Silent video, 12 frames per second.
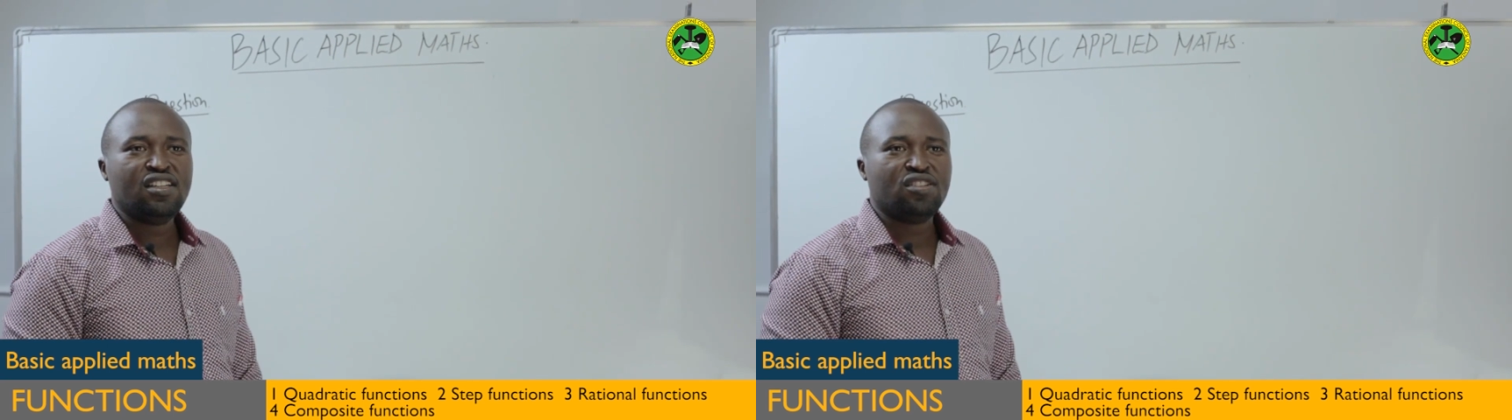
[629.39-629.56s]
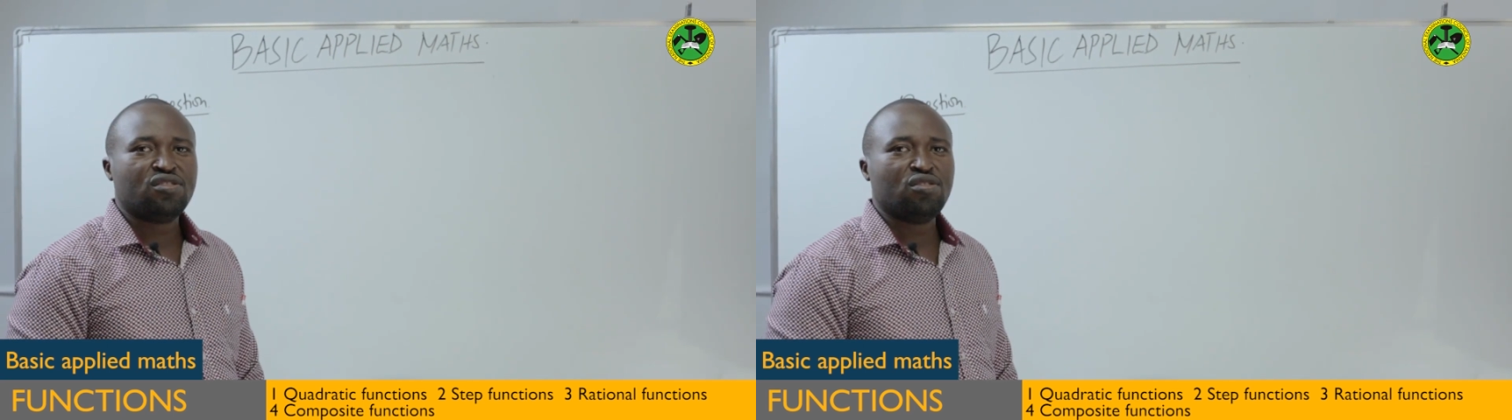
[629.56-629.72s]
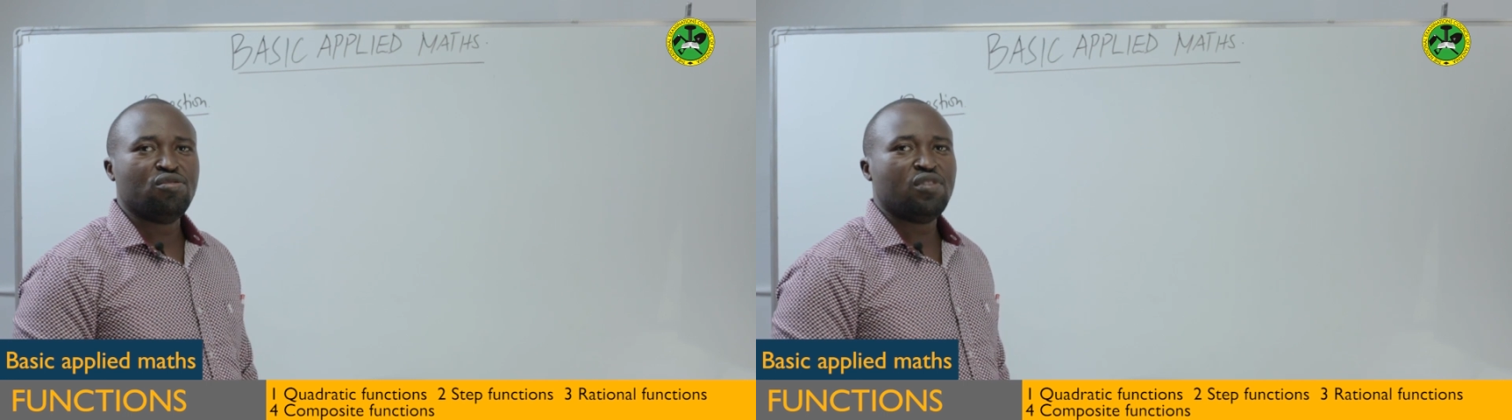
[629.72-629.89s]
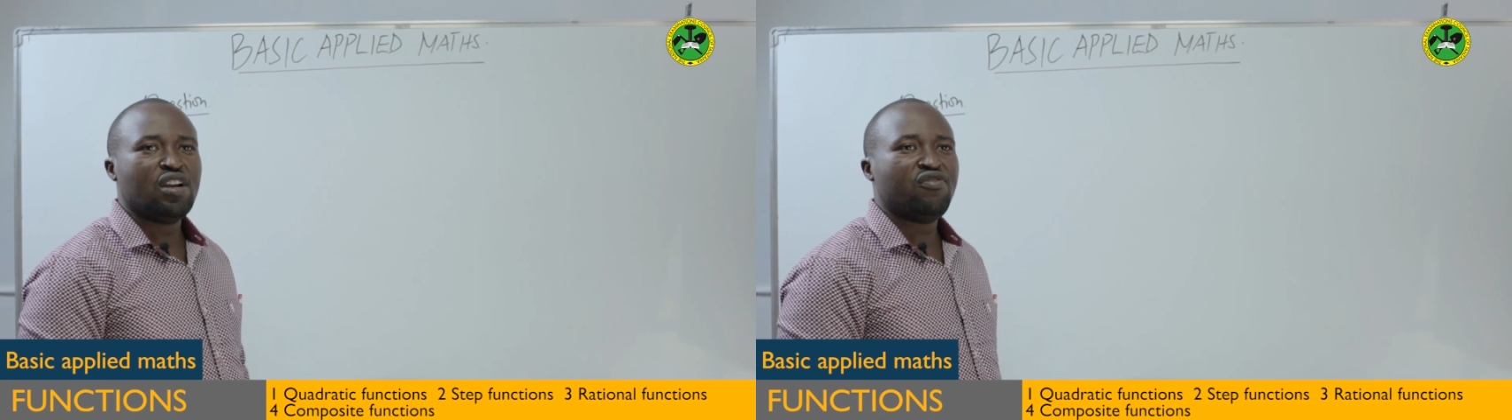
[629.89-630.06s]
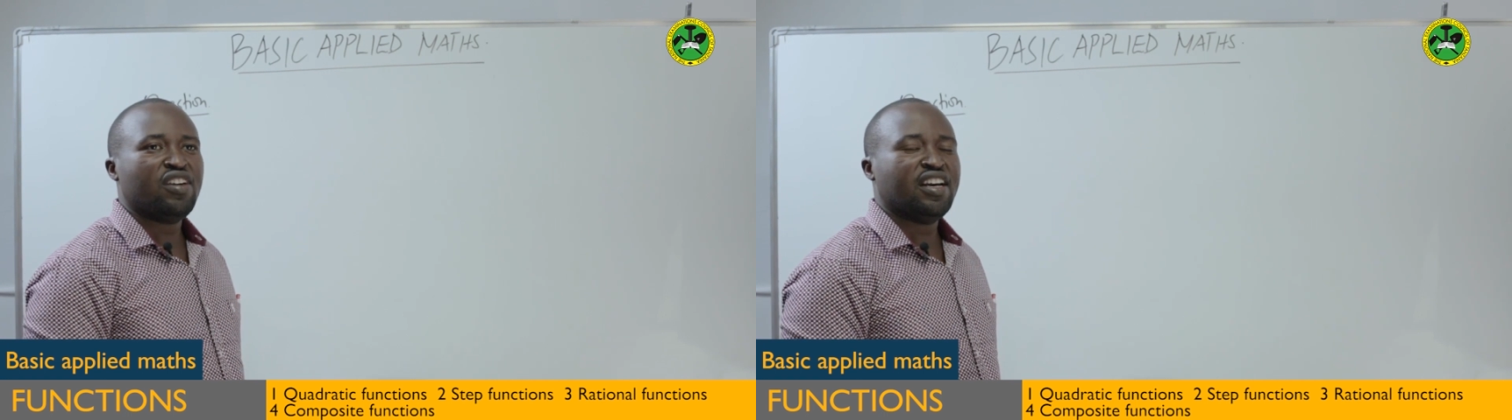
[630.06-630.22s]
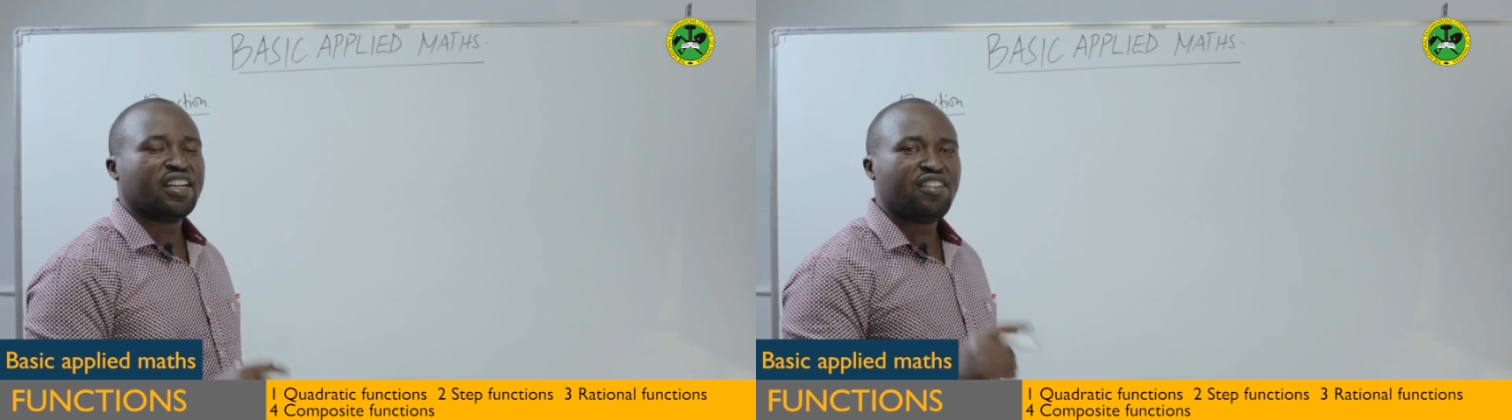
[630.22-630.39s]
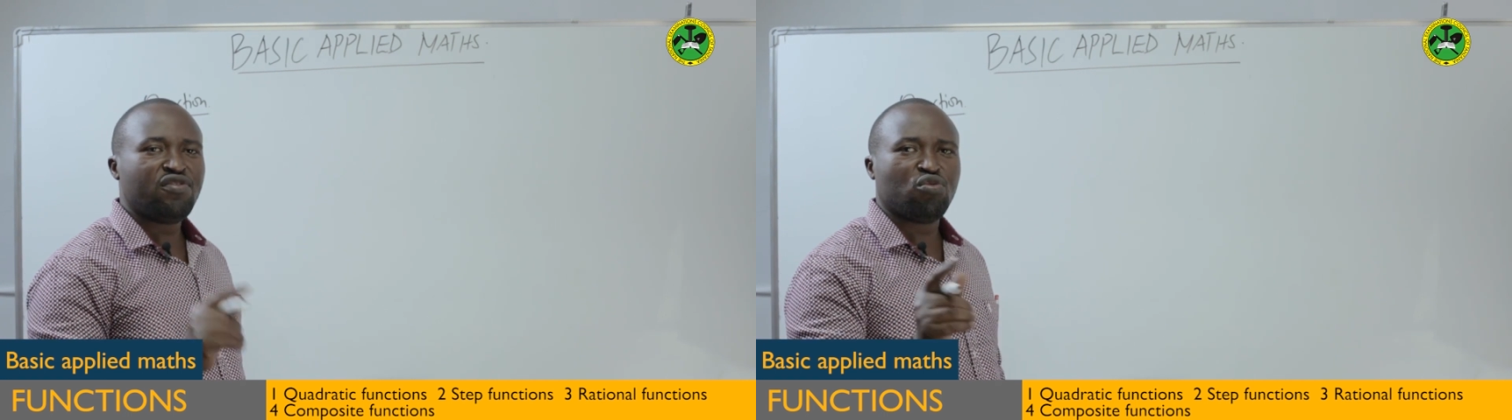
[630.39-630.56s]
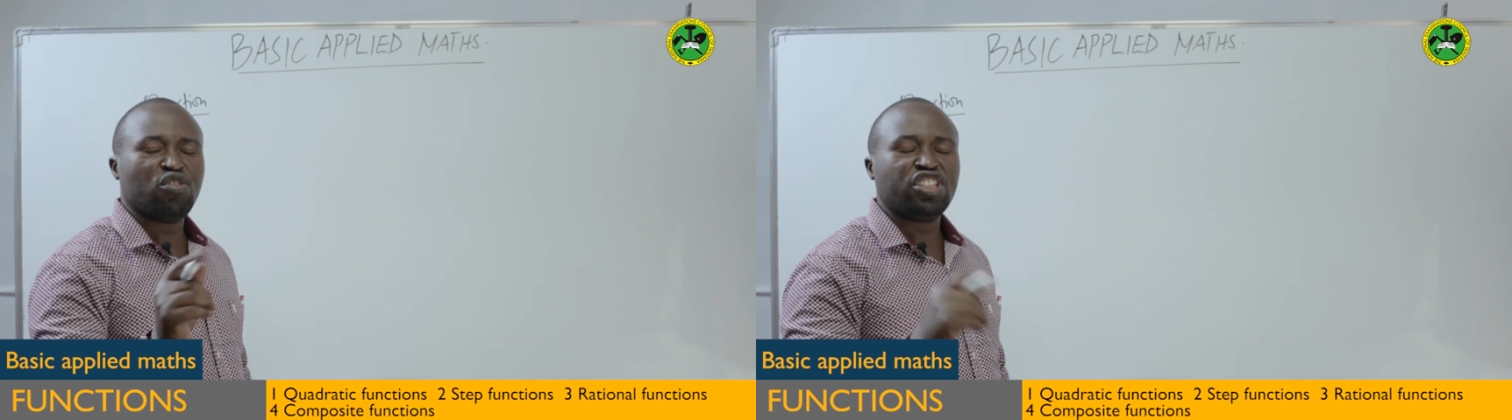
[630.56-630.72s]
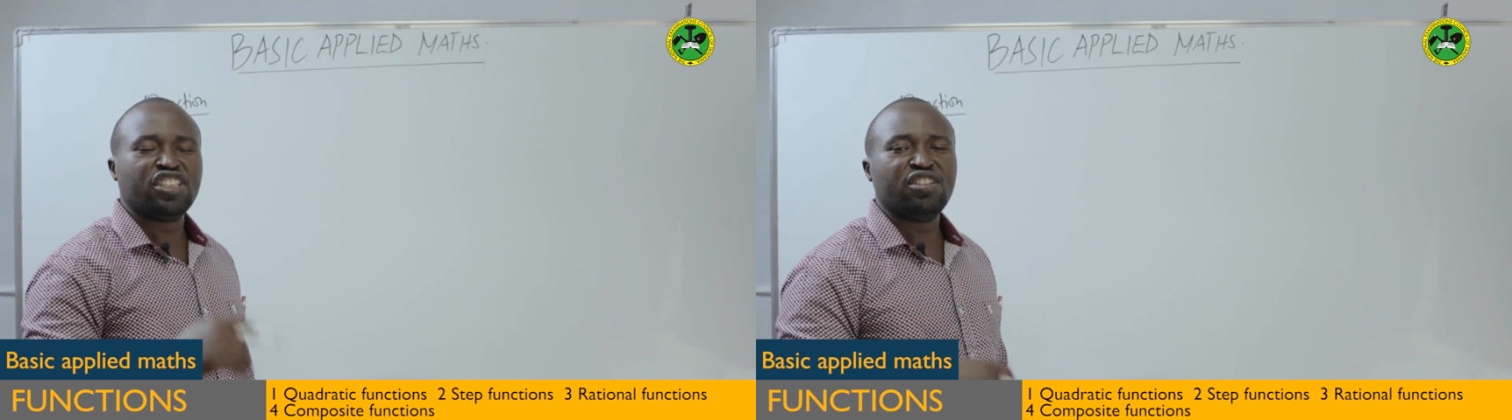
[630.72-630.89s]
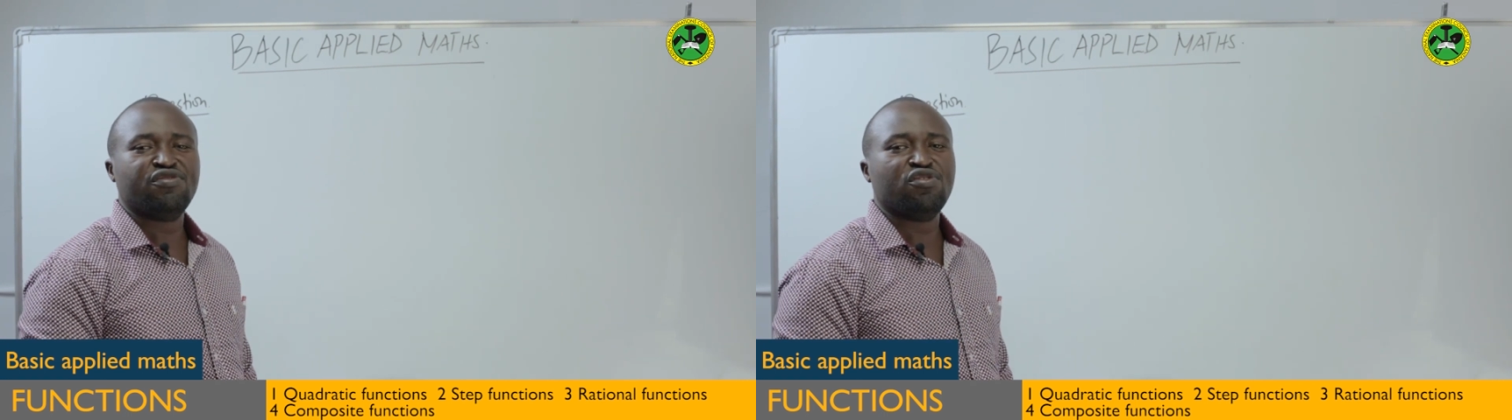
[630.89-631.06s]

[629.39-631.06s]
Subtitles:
So we have a review question